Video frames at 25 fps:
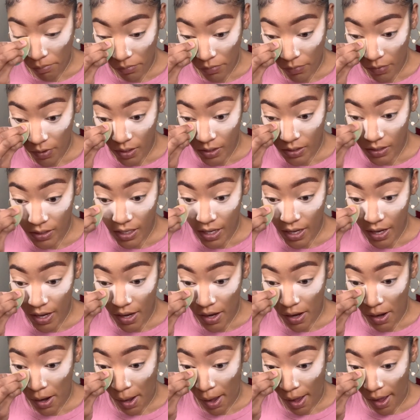it's
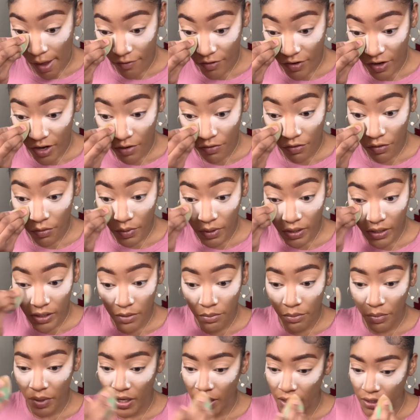like I've never really
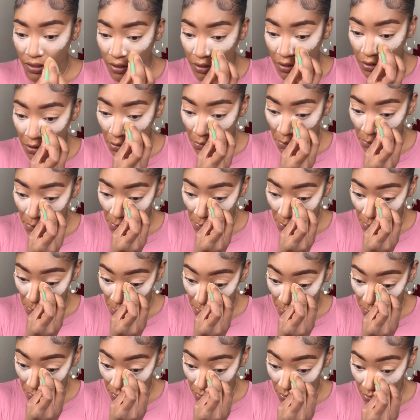picked up
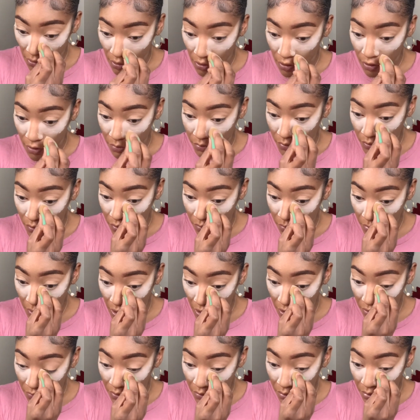a Beauty
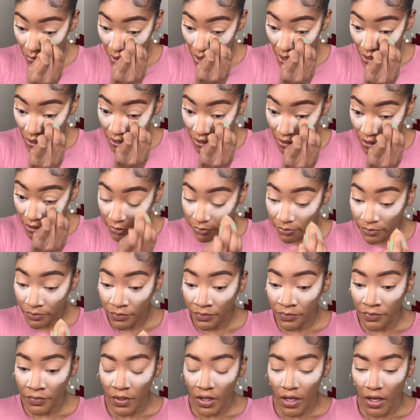Bakery product.
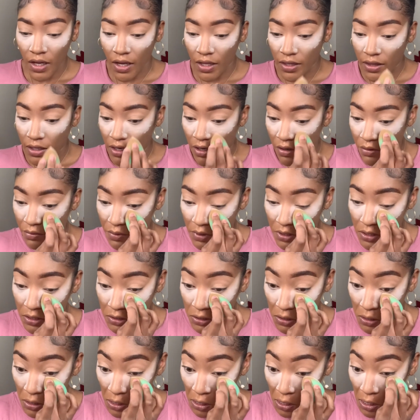And then
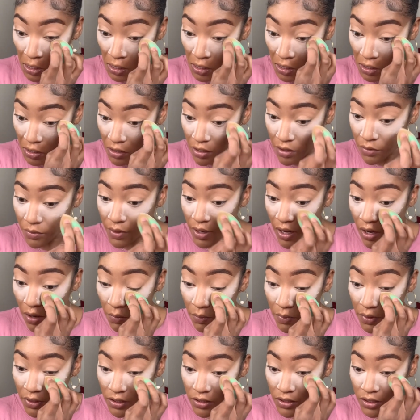recently, you know, when I
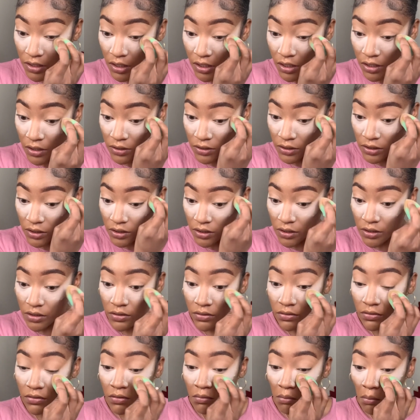went into Ulta,
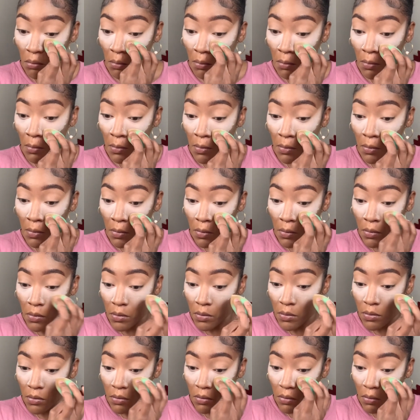
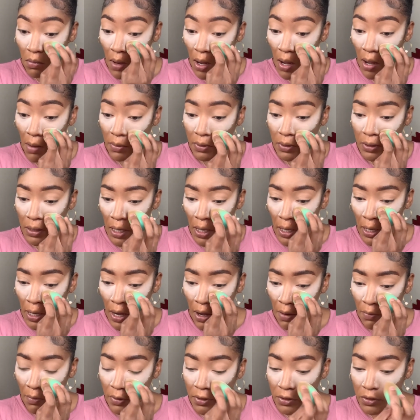I was like, I
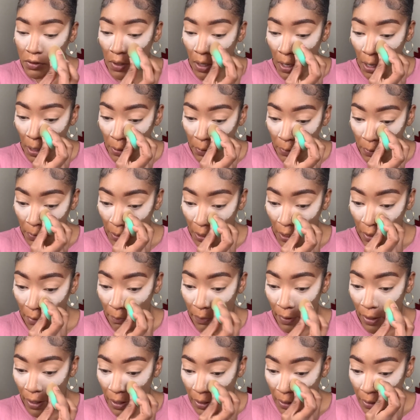want to try a new setting
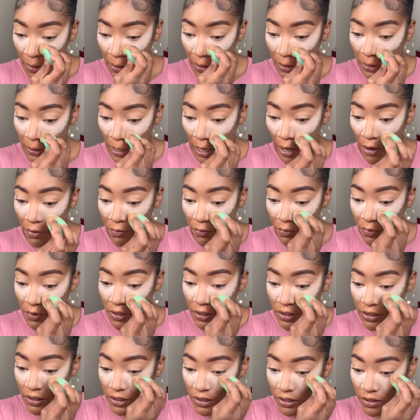powder because I
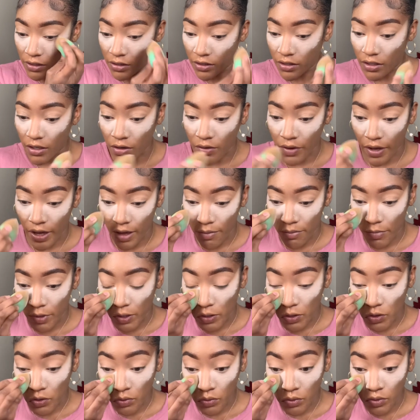really, you know, had
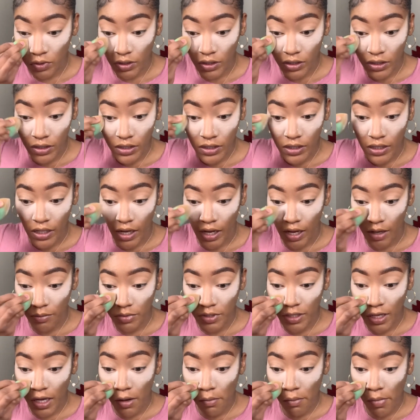been using the same
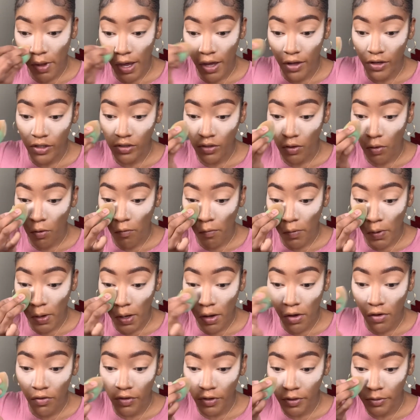setting powders over and
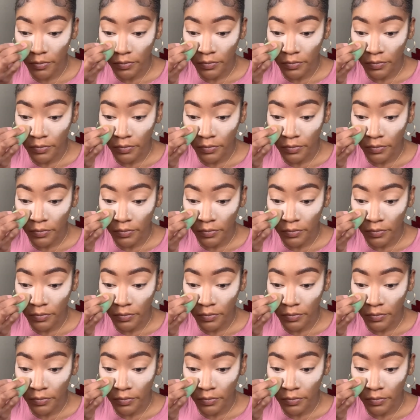over.